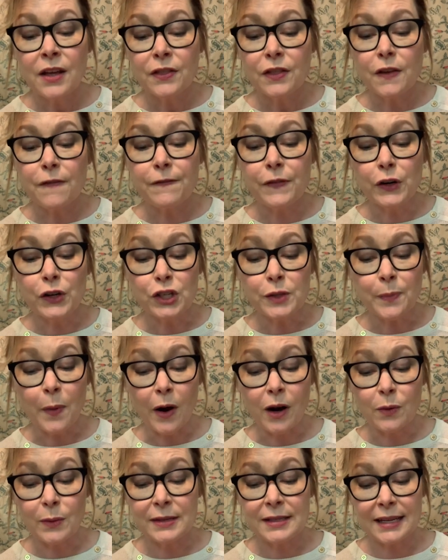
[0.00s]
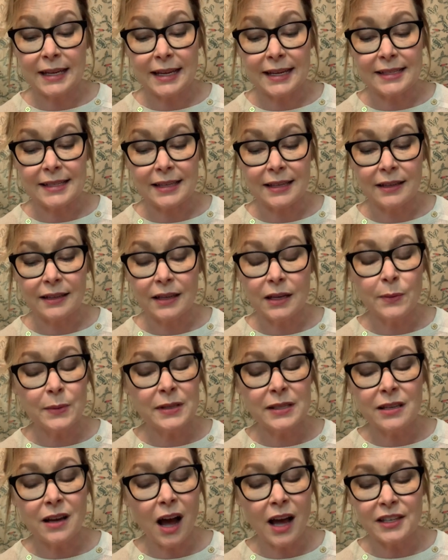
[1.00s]
The first part was easy. It was
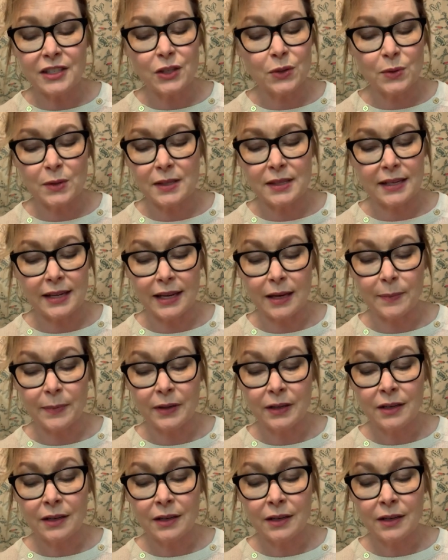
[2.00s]
not too steep.